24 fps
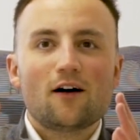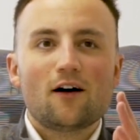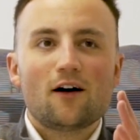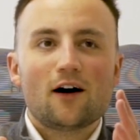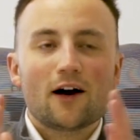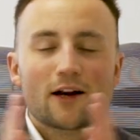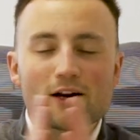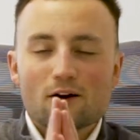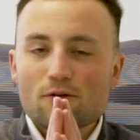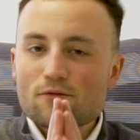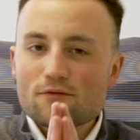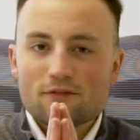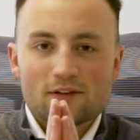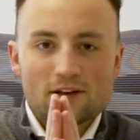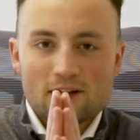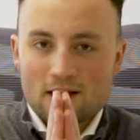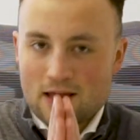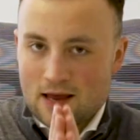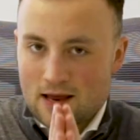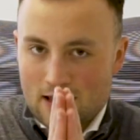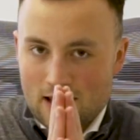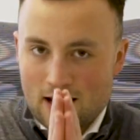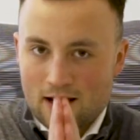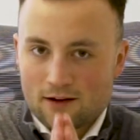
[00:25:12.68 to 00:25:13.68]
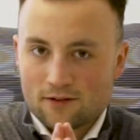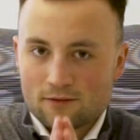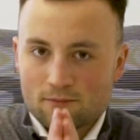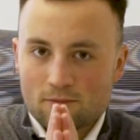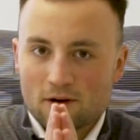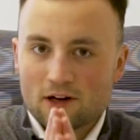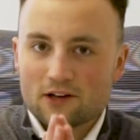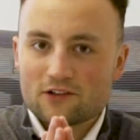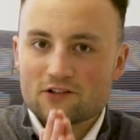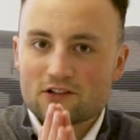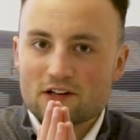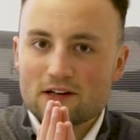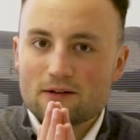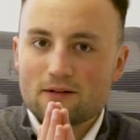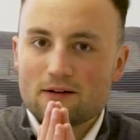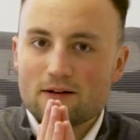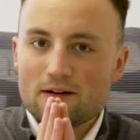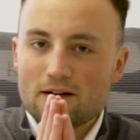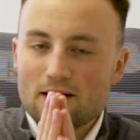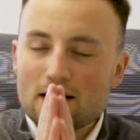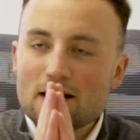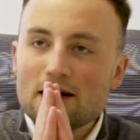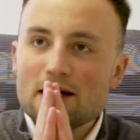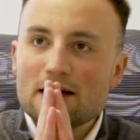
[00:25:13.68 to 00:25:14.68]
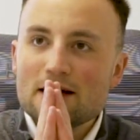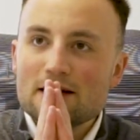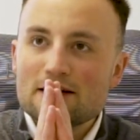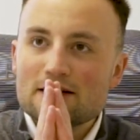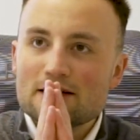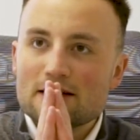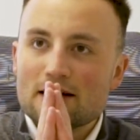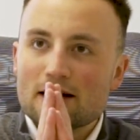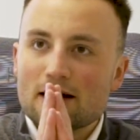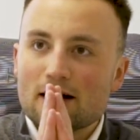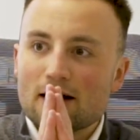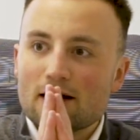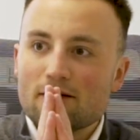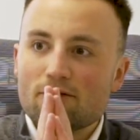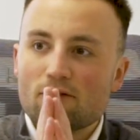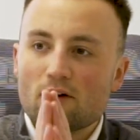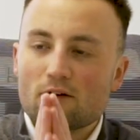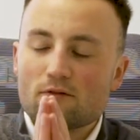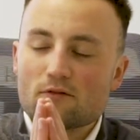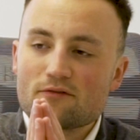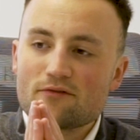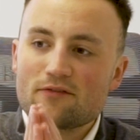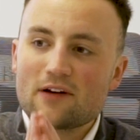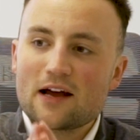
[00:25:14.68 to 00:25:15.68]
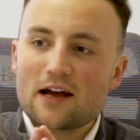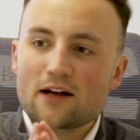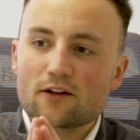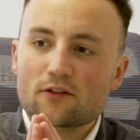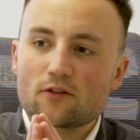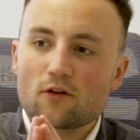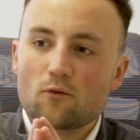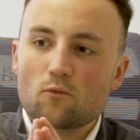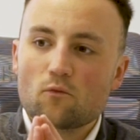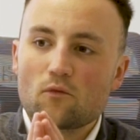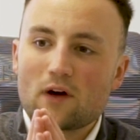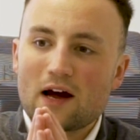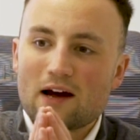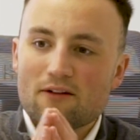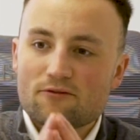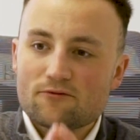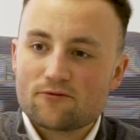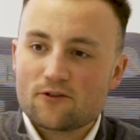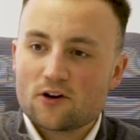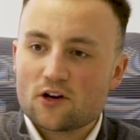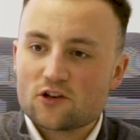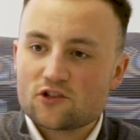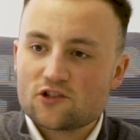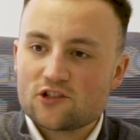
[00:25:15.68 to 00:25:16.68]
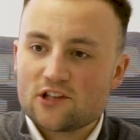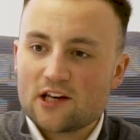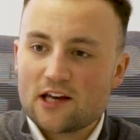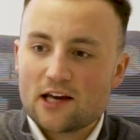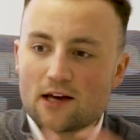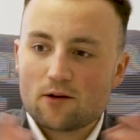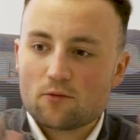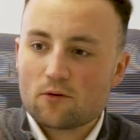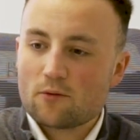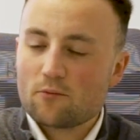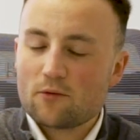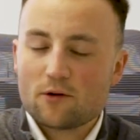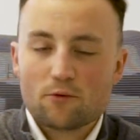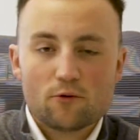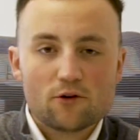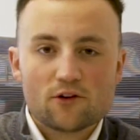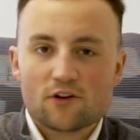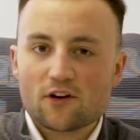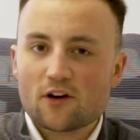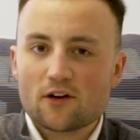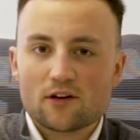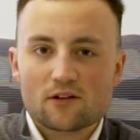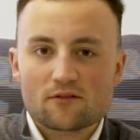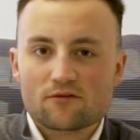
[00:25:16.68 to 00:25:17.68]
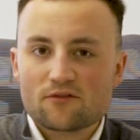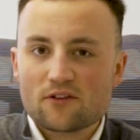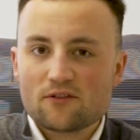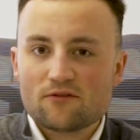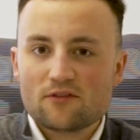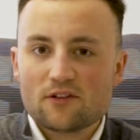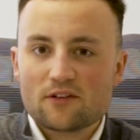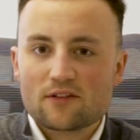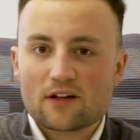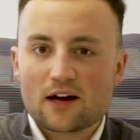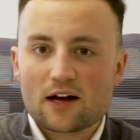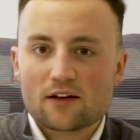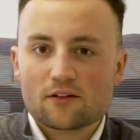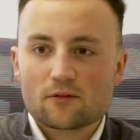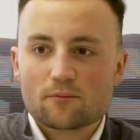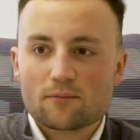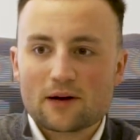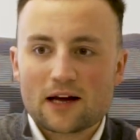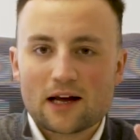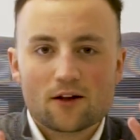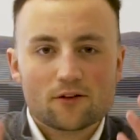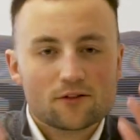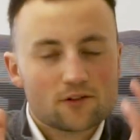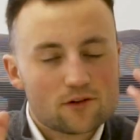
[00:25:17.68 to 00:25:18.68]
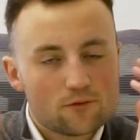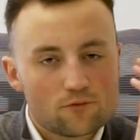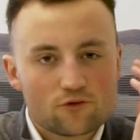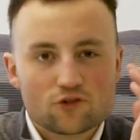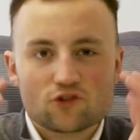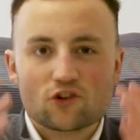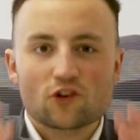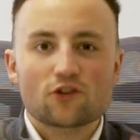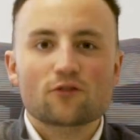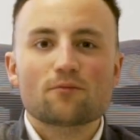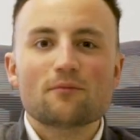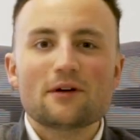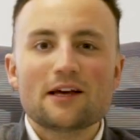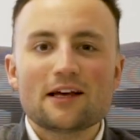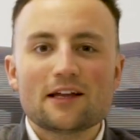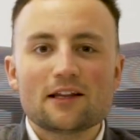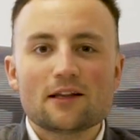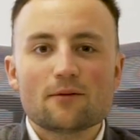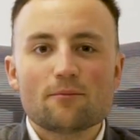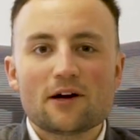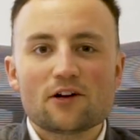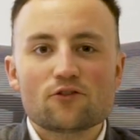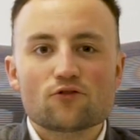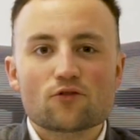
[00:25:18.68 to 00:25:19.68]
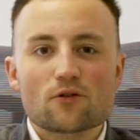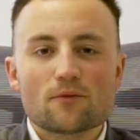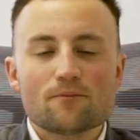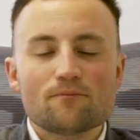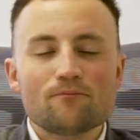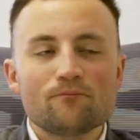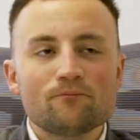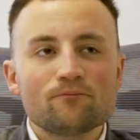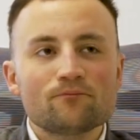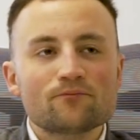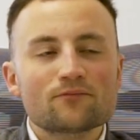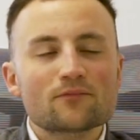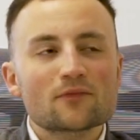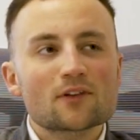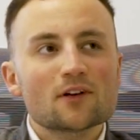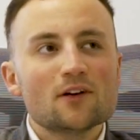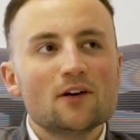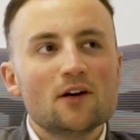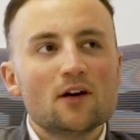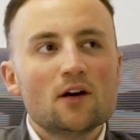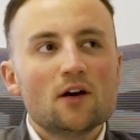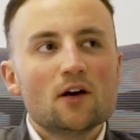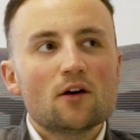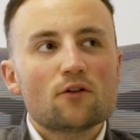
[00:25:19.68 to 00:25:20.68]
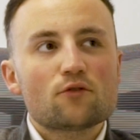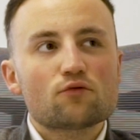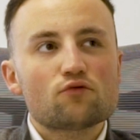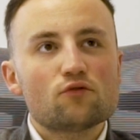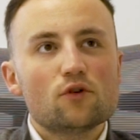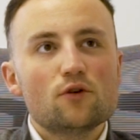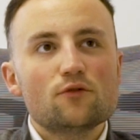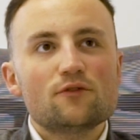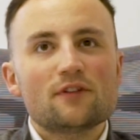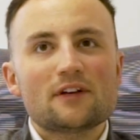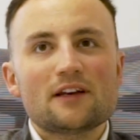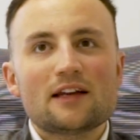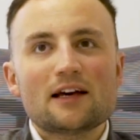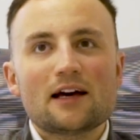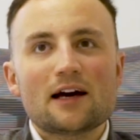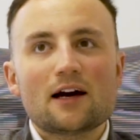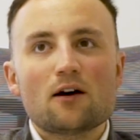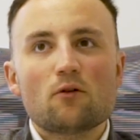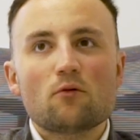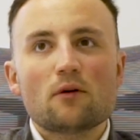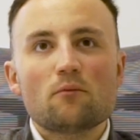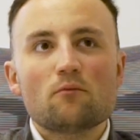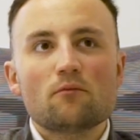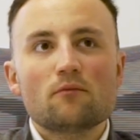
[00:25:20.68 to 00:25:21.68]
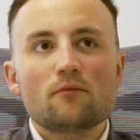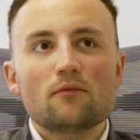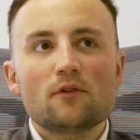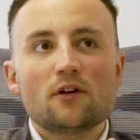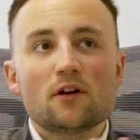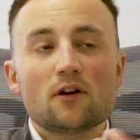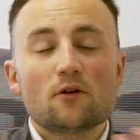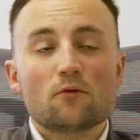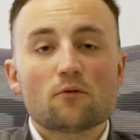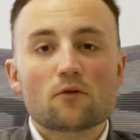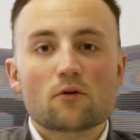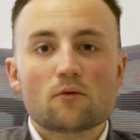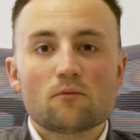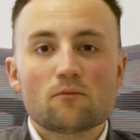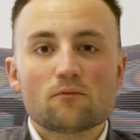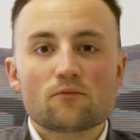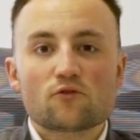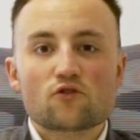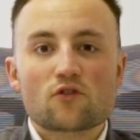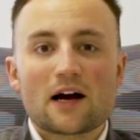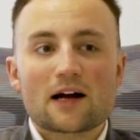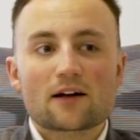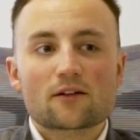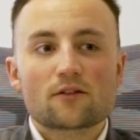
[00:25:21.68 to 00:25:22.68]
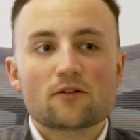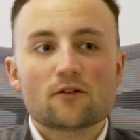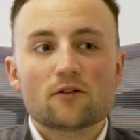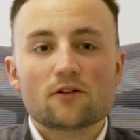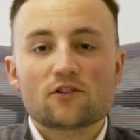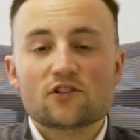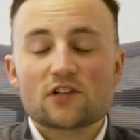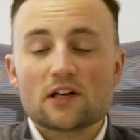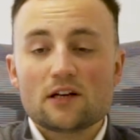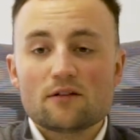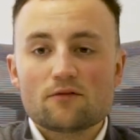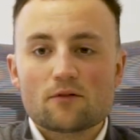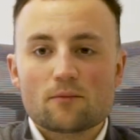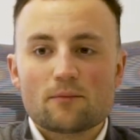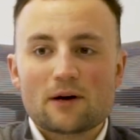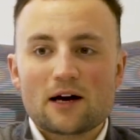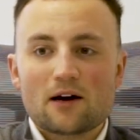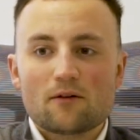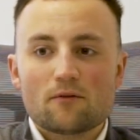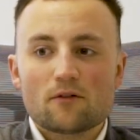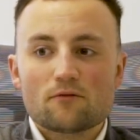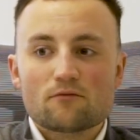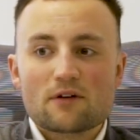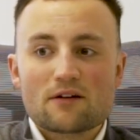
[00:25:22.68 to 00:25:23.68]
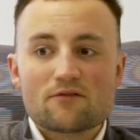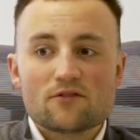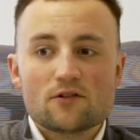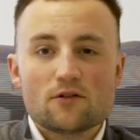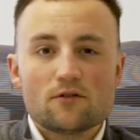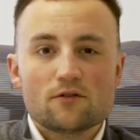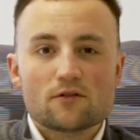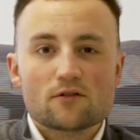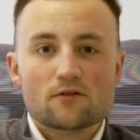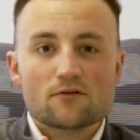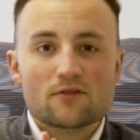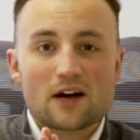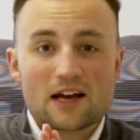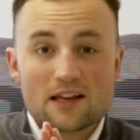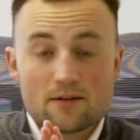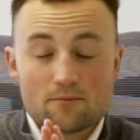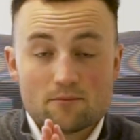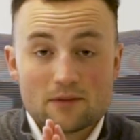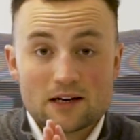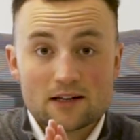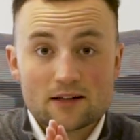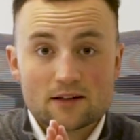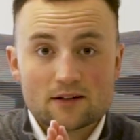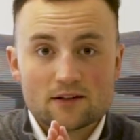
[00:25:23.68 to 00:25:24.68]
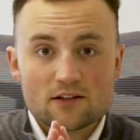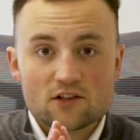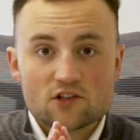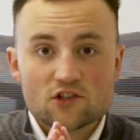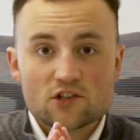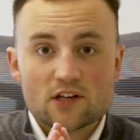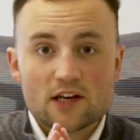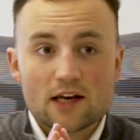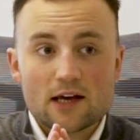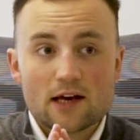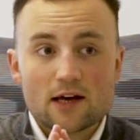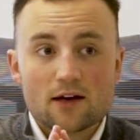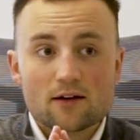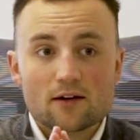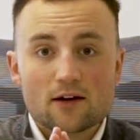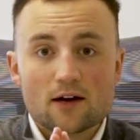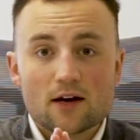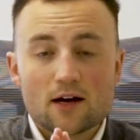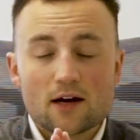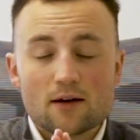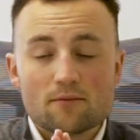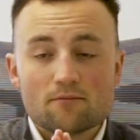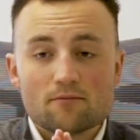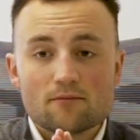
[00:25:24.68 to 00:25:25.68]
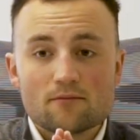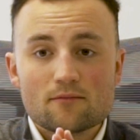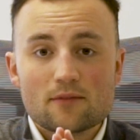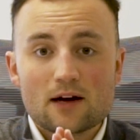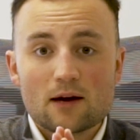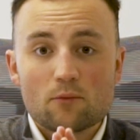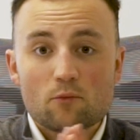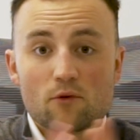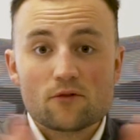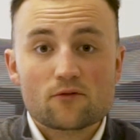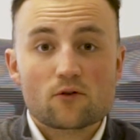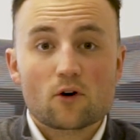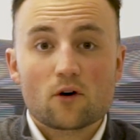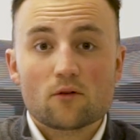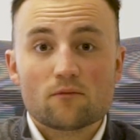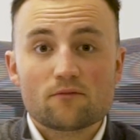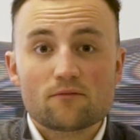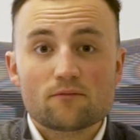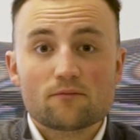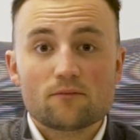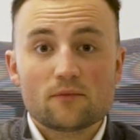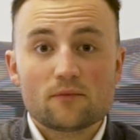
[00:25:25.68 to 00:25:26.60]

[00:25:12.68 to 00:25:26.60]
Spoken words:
I don't think it gets much easier. If I reflect on our first year when we were turning £50,000 and it was just me in the bedroom, through to now when we're on track to achieve about revenues of 8 million this year, and we've got